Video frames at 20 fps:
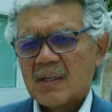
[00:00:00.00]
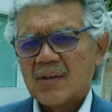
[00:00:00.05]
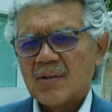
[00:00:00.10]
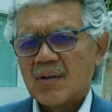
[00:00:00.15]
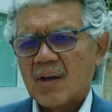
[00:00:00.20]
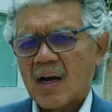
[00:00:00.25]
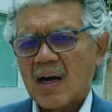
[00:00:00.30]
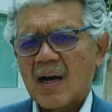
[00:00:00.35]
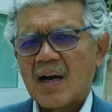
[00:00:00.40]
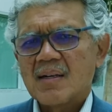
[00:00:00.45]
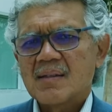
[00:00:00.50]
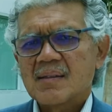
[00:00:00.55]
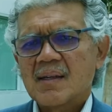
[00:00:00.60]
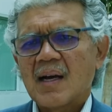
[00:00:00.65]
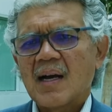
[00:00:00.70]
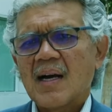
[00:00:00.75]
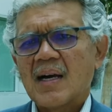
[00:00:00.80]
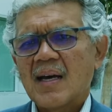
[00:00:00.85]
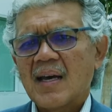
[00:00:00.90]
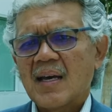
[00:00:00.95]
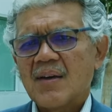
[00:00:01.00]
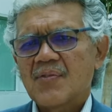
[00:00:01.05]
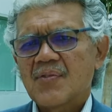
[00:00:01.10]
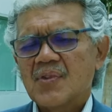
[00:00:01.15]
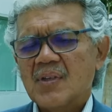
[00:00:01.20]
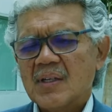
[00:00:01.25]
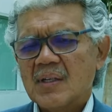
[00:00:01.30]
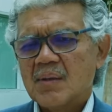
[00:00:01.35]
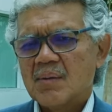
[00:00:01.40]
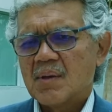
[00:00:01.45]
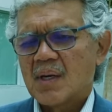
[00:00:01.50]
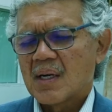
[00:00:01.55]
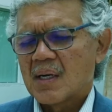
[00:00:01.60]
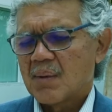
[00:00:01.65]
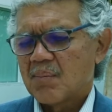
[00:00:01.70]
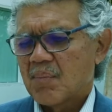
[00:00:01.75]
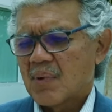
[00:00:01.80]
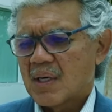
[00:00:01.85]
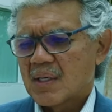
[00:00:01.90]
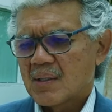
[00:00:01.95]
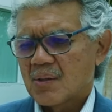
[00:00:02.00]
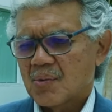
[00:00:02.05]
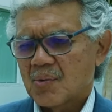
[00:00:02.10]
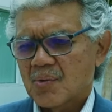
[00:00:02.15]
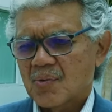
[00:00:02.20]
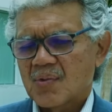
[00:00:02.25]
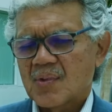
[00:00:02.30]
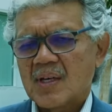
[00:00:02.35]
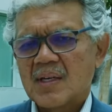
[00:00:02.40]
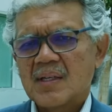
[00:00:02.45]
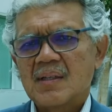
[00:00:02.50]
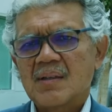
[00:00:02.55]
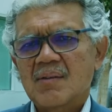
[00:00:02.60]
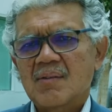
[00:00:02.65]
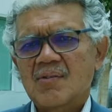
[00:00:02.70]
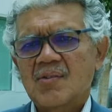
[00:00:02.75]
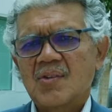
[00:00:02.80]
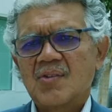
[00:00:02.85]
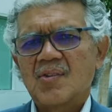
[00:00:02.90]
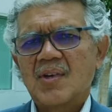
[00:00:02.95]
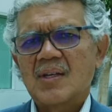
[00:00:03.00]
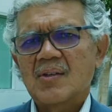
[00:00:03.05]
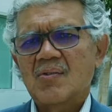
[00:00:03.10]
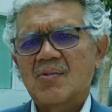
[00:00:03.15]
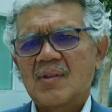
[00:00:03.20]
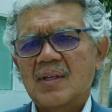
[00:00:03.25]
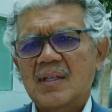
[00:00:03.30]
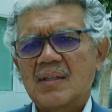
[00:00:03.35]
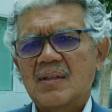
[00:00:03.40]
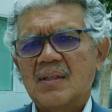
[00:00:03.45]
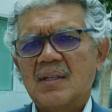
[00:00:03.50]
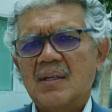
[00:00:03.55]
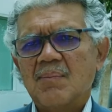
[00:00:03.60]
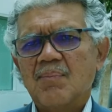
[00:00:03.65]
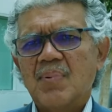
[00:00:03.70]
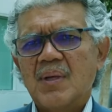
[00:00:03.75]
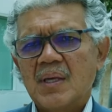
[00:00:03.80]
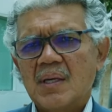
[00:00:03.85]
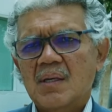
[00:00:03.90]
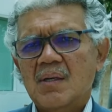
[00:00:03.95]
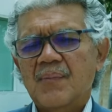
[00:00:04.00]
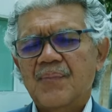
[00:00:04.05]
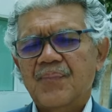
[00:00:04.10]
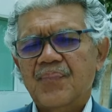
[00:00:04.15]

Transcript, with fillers: you know, I, I have seen uh, models that suggest that the peak